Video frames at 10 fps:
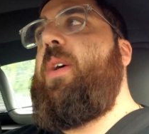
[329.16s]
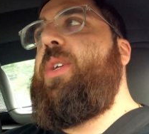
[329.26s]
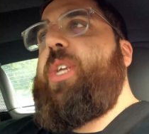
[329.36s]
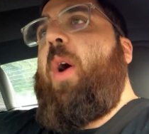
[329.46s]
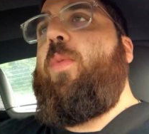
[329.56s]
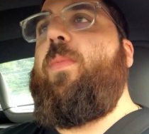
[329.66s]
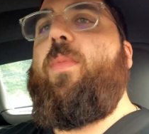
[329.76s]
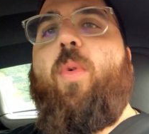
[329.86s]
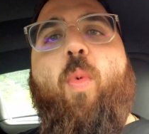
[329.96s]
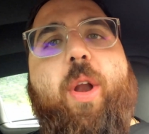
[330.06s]
So,
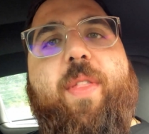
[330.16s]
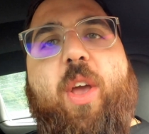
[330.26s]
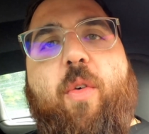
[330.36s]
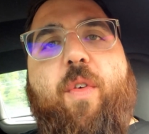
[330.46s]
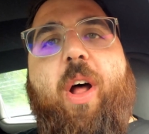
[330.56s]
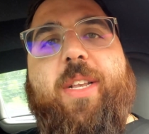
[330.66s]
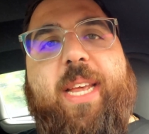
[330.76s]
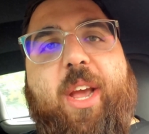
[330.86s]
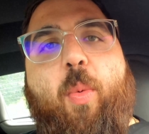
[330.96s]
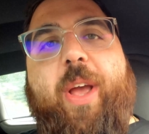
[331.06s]
what are the overall
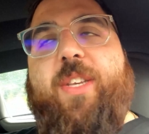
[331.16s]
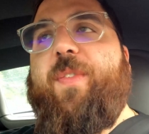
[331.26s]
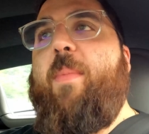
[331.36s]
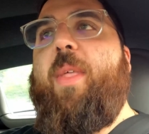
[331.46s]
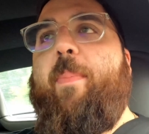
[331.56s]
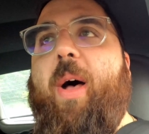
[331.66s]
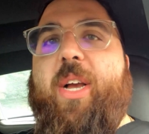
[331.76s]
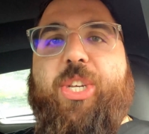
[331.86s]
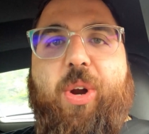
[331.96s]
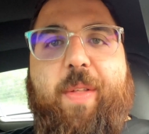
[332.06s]
takeaways from the
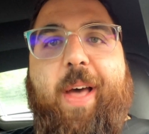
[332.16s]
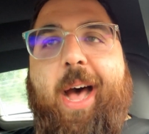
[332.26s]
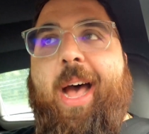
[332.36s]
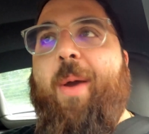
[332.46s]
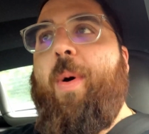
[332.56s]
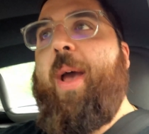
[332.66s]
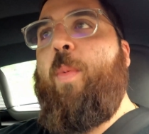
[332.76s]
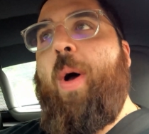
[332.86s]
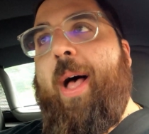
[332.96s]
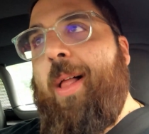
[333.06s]
Boxster on the highway?
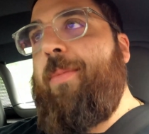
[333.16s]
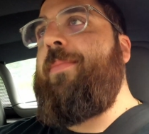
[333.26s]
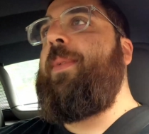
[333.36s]
Well,